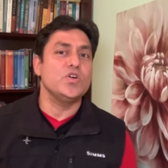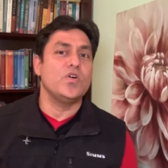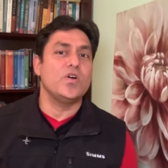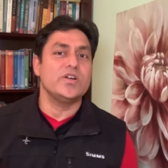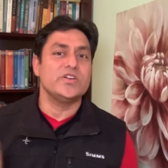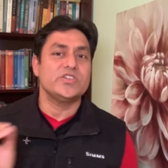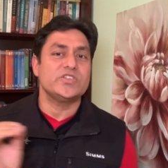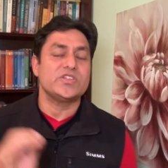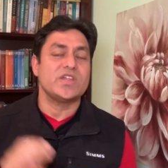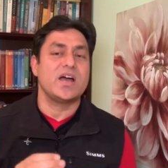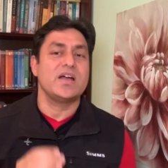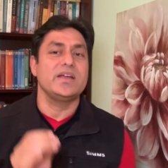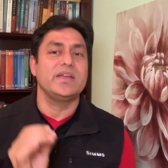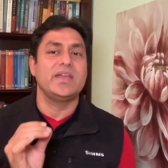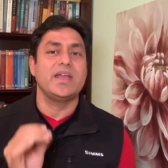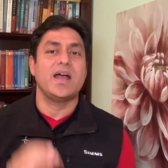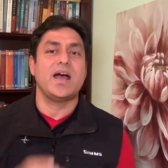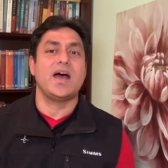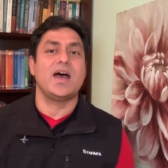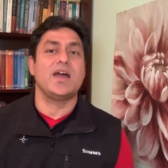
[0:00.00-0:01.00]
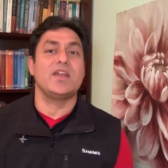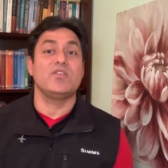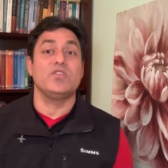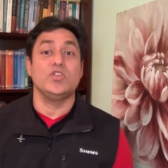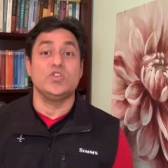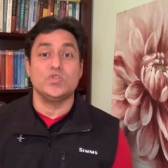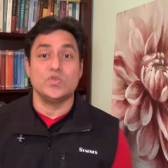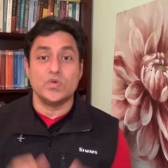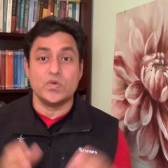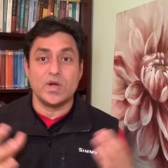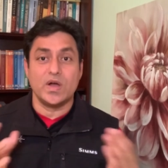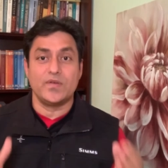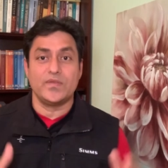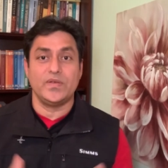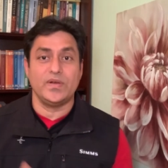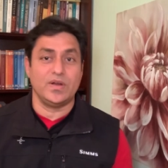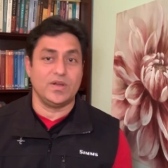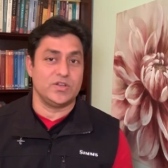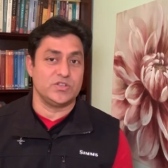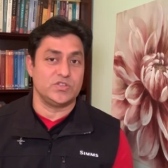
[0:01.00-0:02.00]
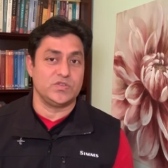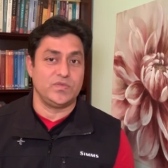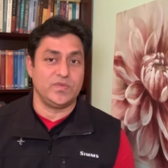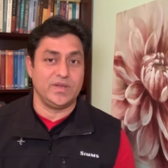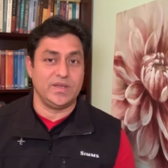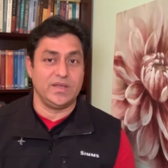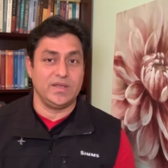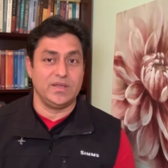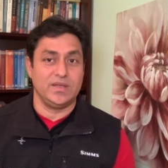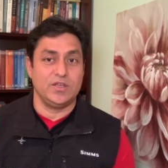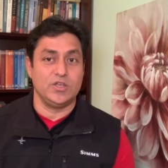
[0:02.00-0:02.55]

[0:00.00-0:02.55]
on Shamkhya and Yoga philosophy,